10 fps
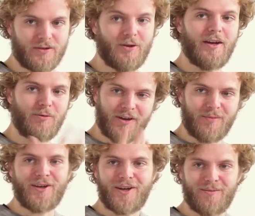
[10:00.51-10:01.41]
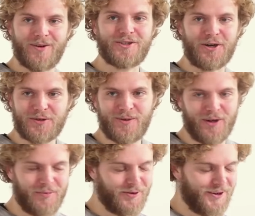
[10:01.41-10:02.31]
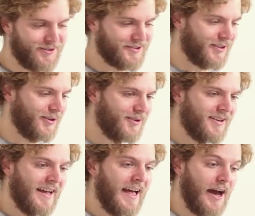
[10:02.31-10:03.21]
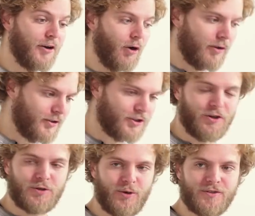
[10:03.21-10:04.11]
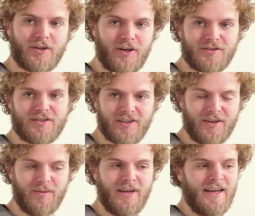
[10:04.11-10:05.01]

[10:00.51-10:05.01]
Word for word: So anyone can become a charge point operator is the goal. And of the charge points cost the same.